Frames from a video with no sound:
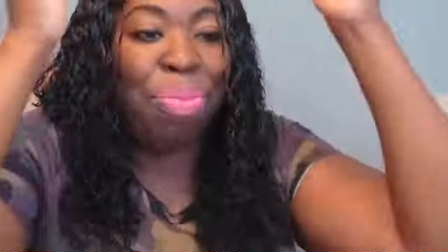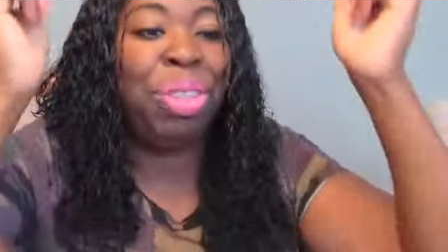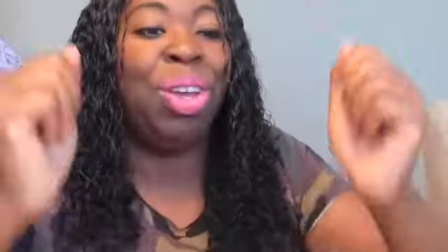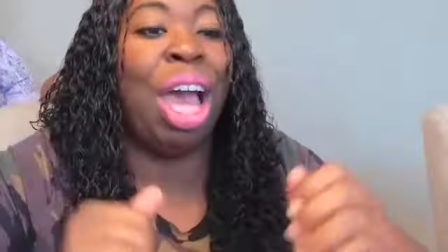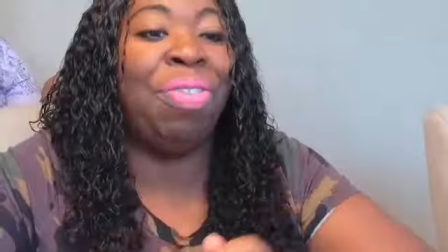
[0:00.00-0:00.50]

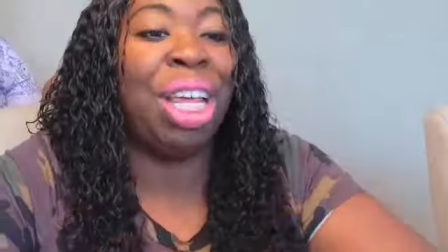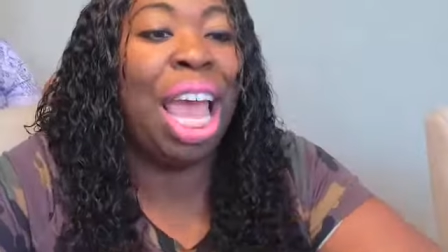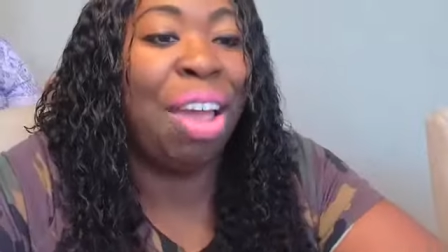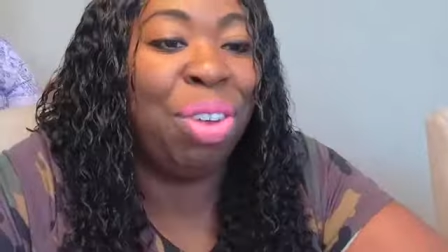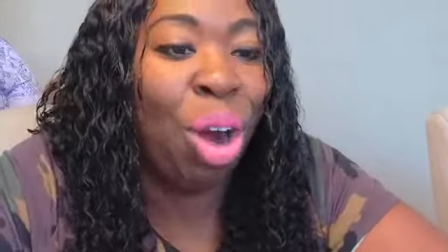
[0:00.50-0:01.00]
You have to
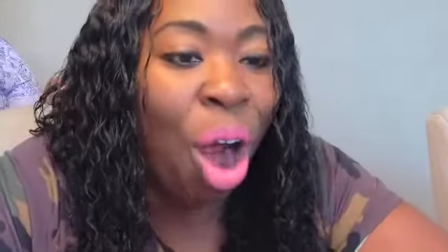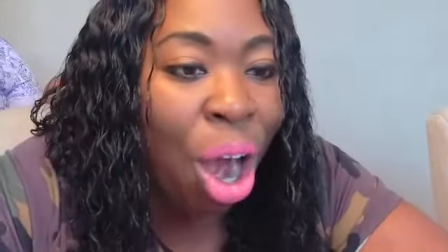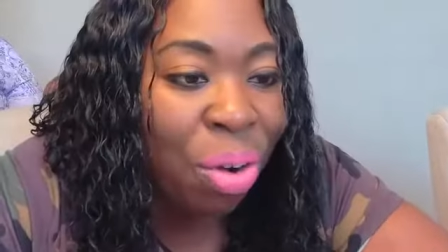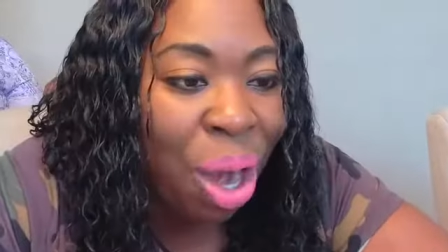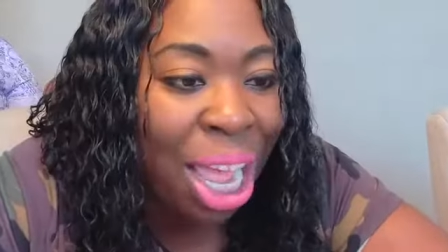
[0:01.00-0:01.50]
have your
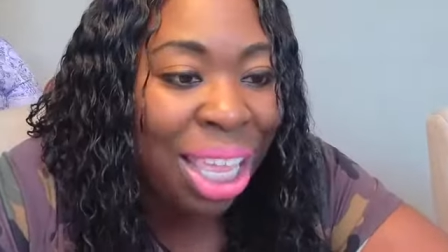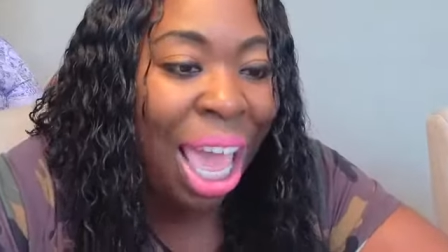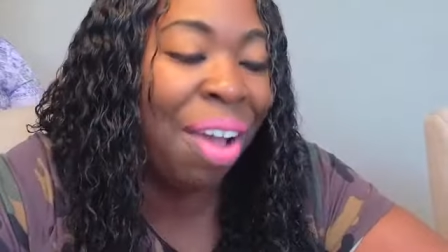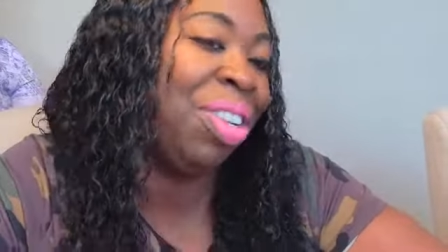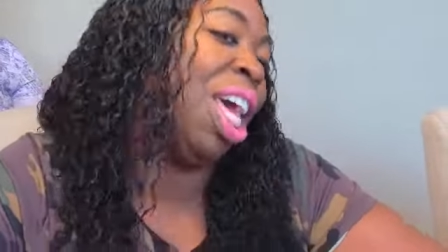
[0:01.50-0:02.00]
heart right. You
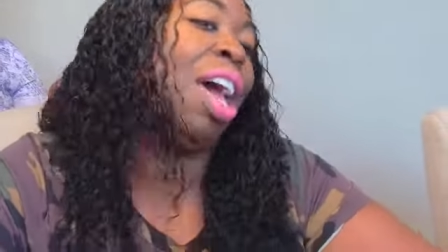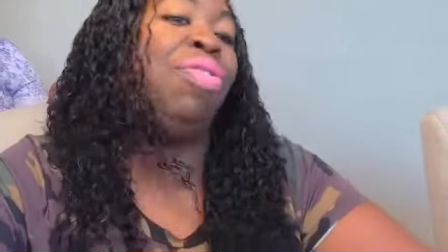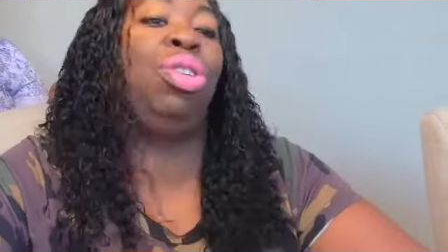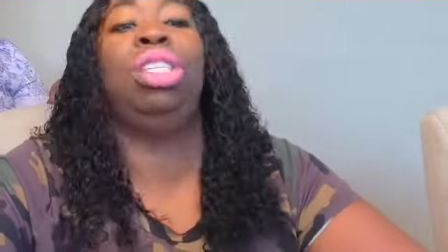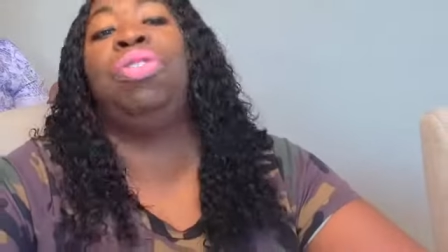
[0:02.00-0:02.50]
have to have
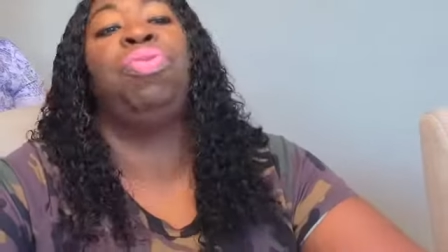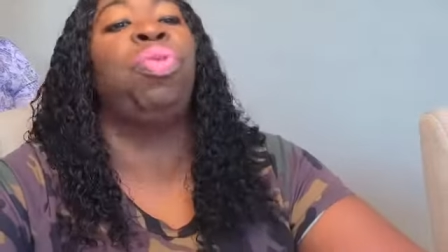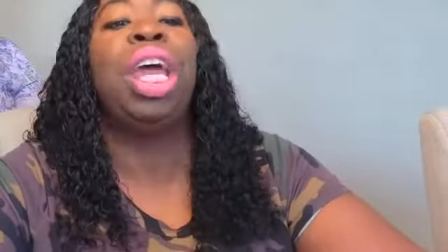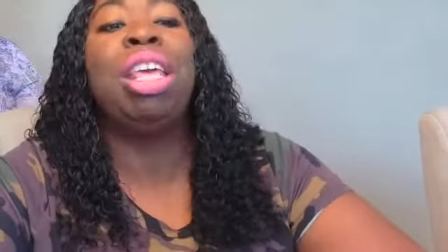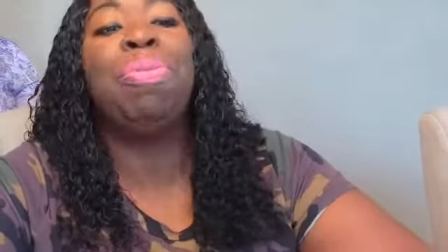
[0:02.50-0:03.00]
yourself
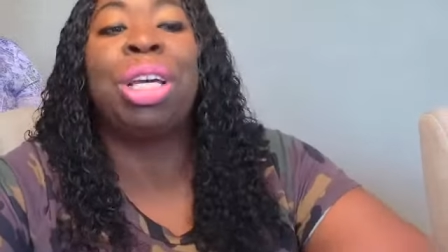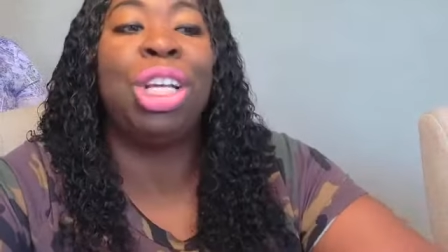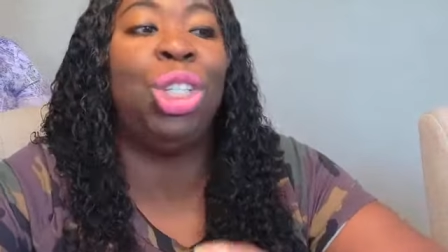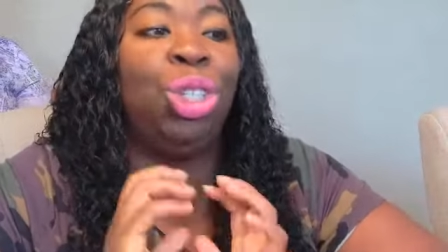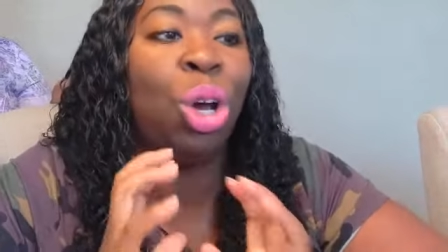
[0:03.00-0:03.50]
ready
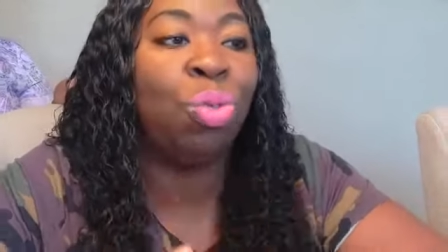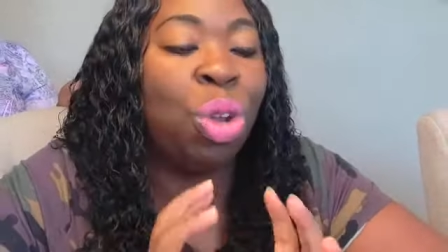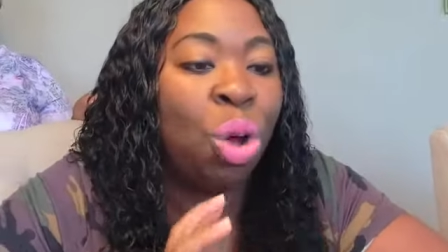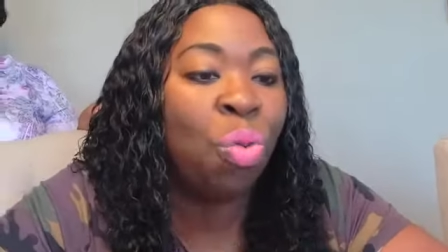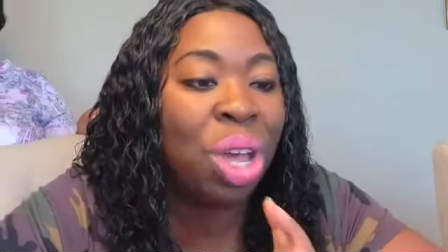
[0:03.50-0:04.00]
because you don't
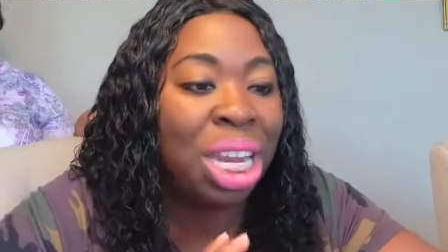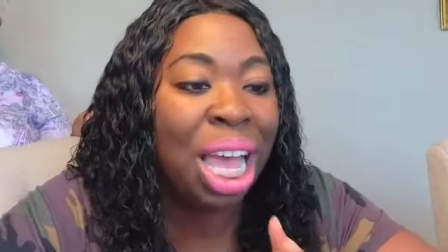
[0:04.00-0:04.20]
know when